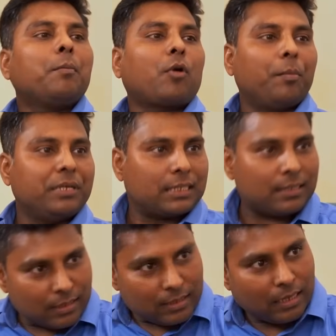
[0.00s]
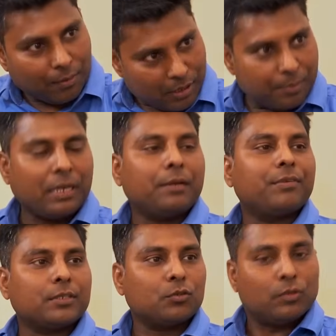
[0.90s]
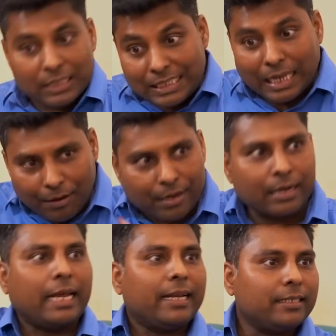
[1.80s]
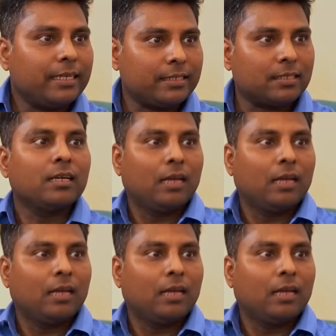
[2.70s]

promises, these are our manifesto, these are our candidates,